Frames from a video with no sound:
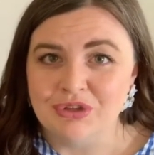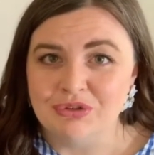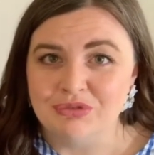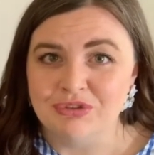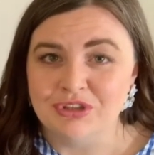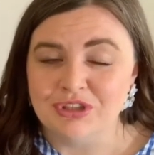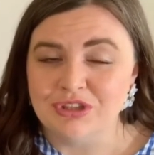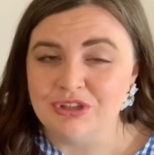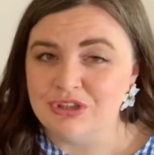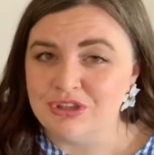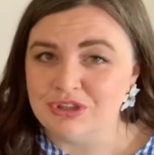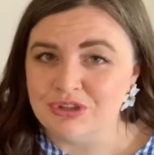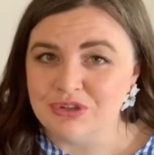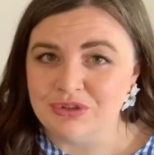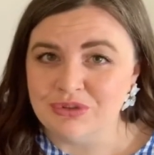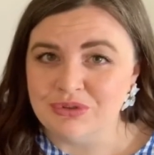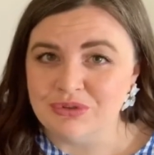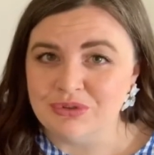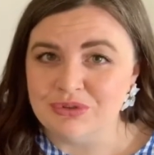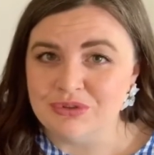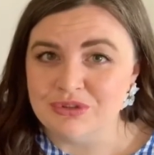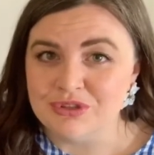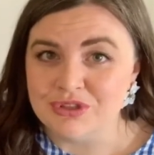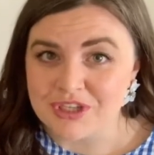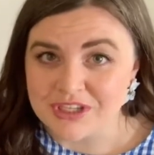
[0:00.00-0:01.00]

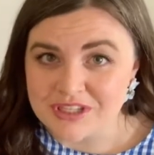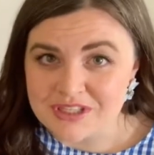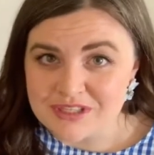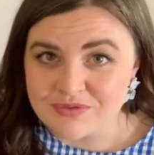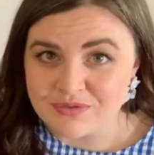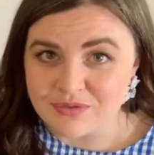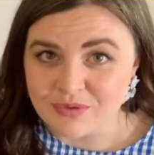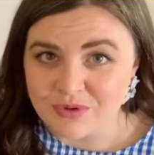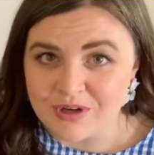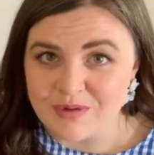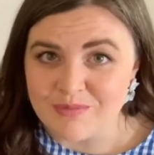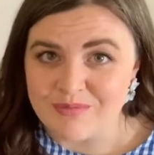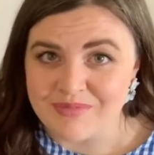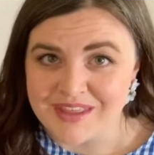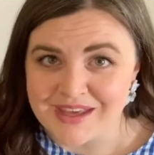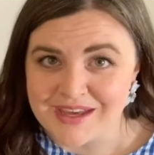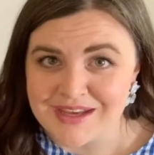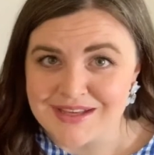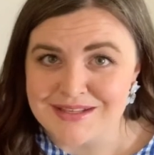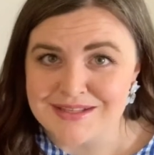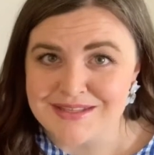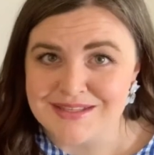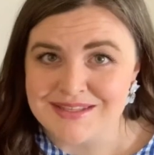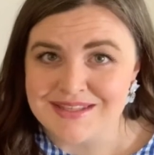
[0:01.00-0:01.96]
renew, transform this